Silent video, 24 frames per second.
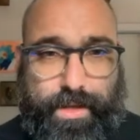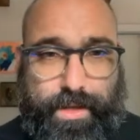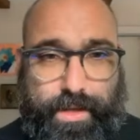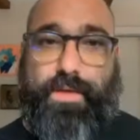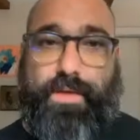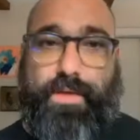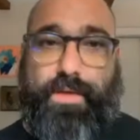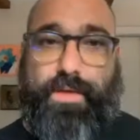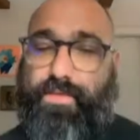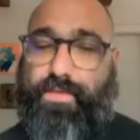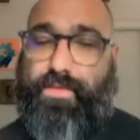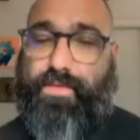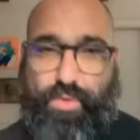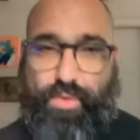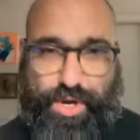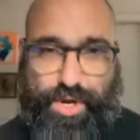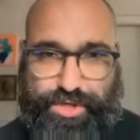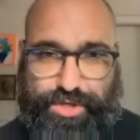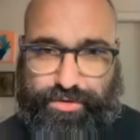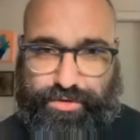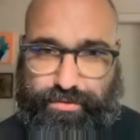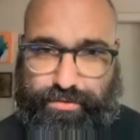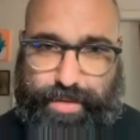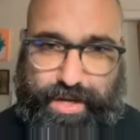if you have any
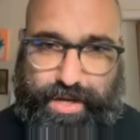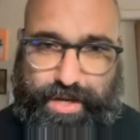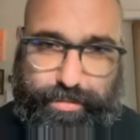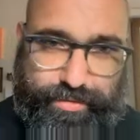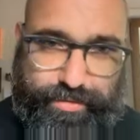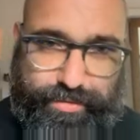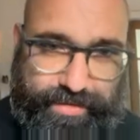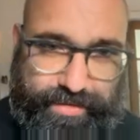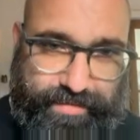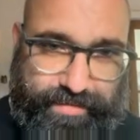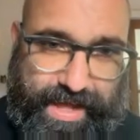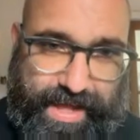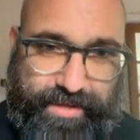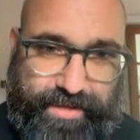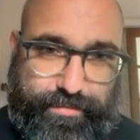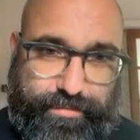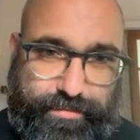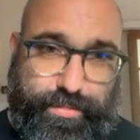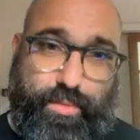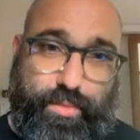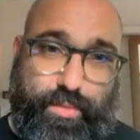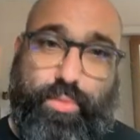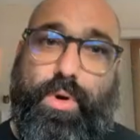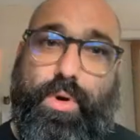questions about it, please ask.
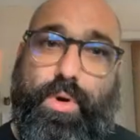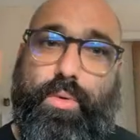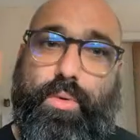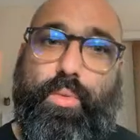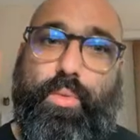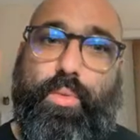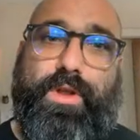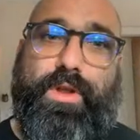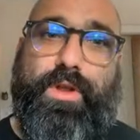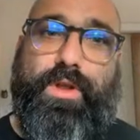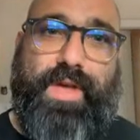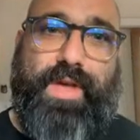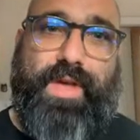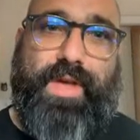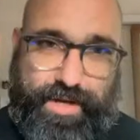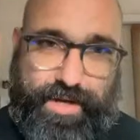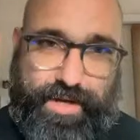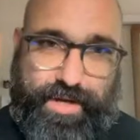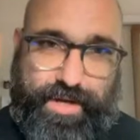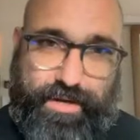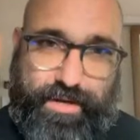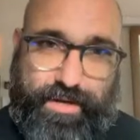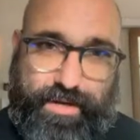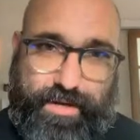But what is
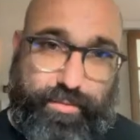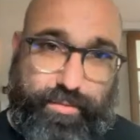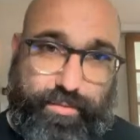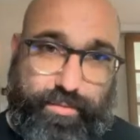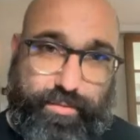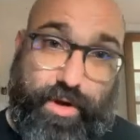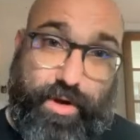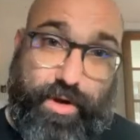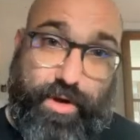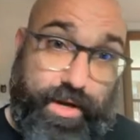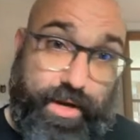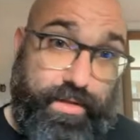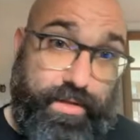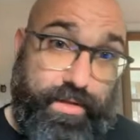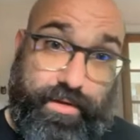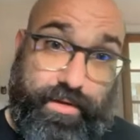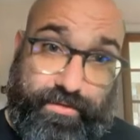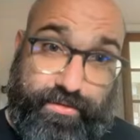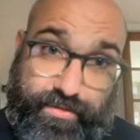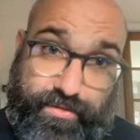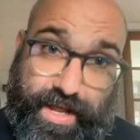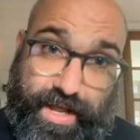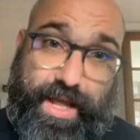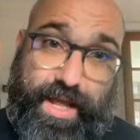happening here is we start in the
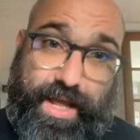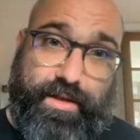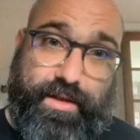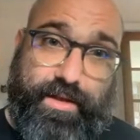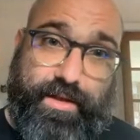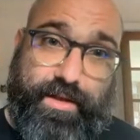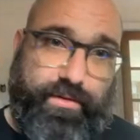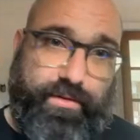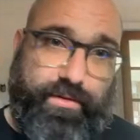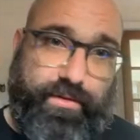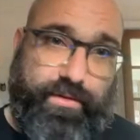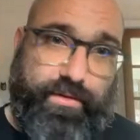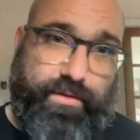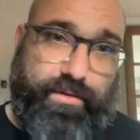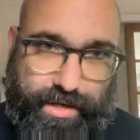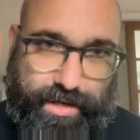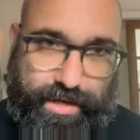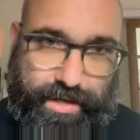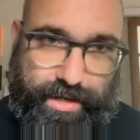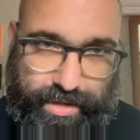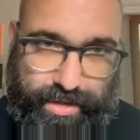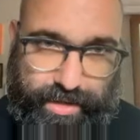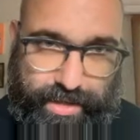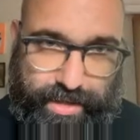stand state,
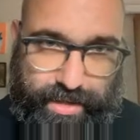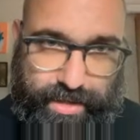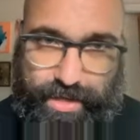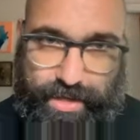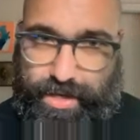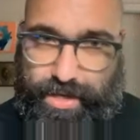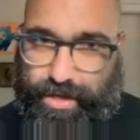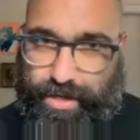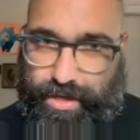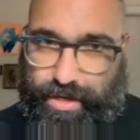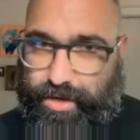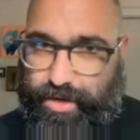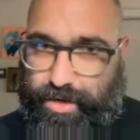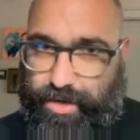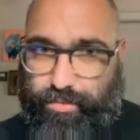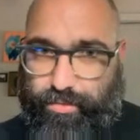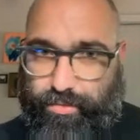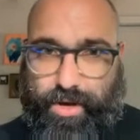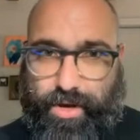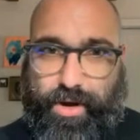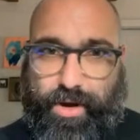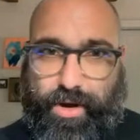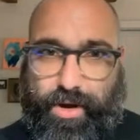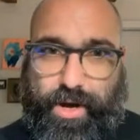and we kind of
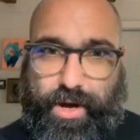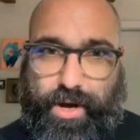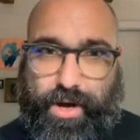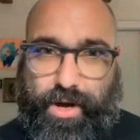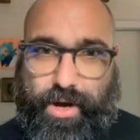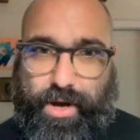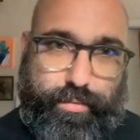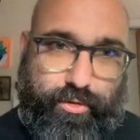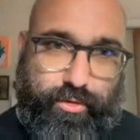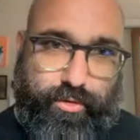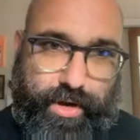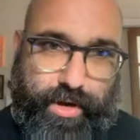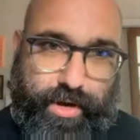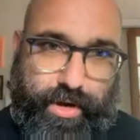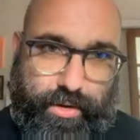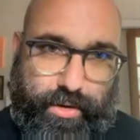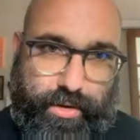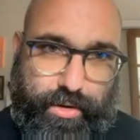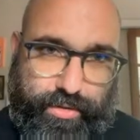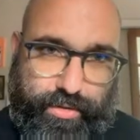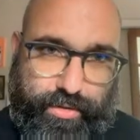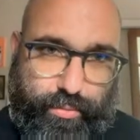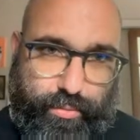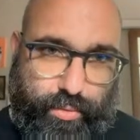run our enumerator
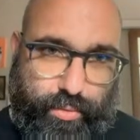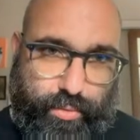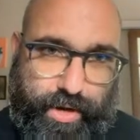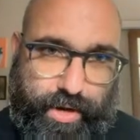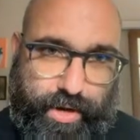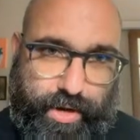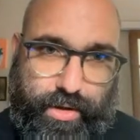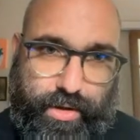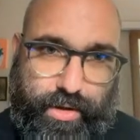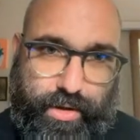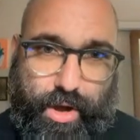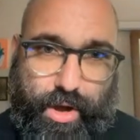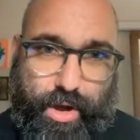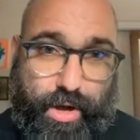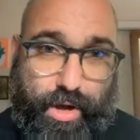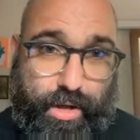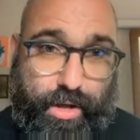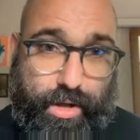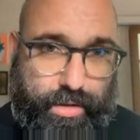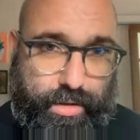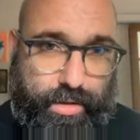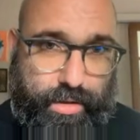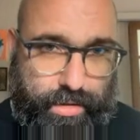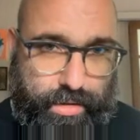with what I'll
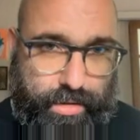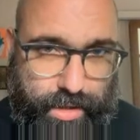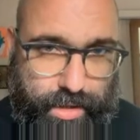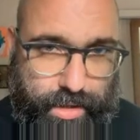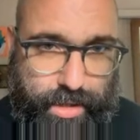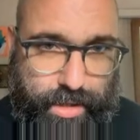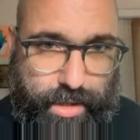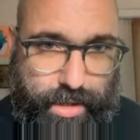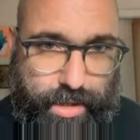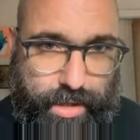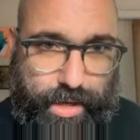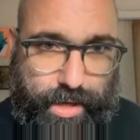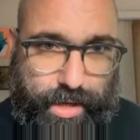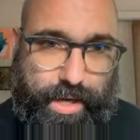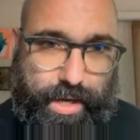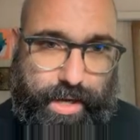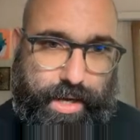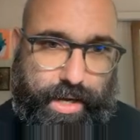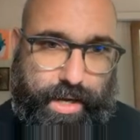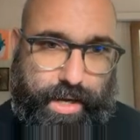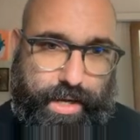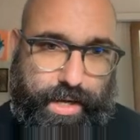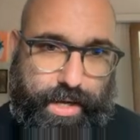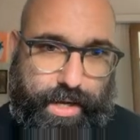call,
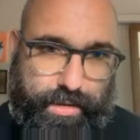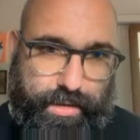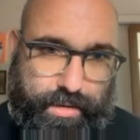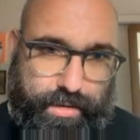well,